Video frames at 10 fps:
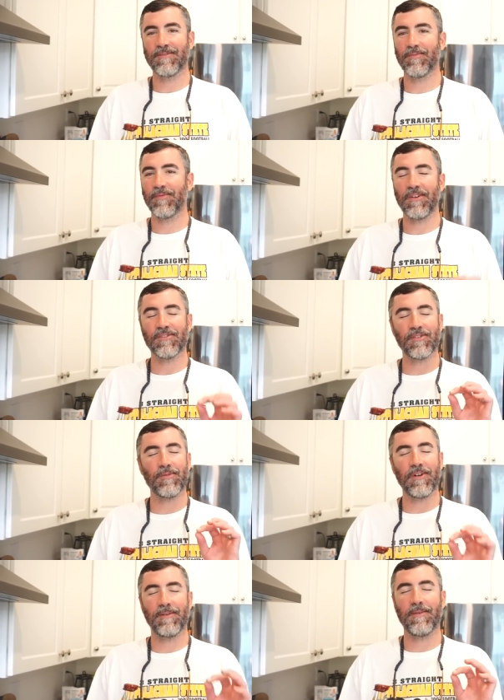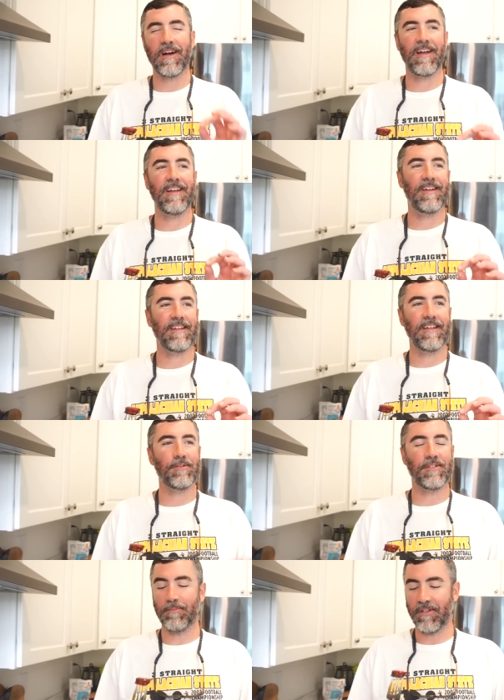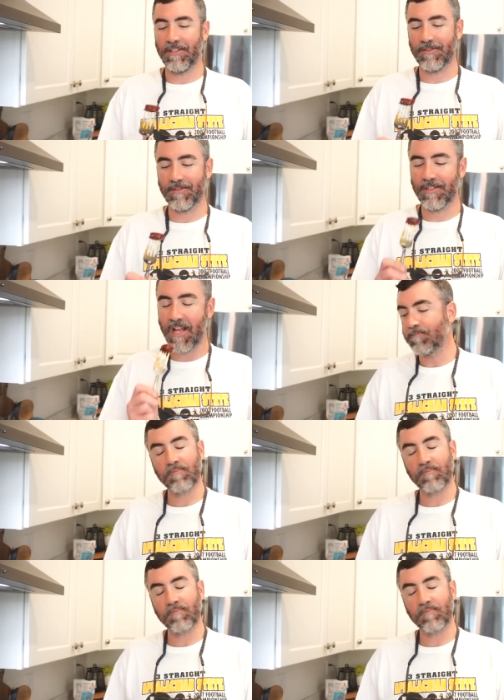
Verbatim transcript: one of my guilty pleasures.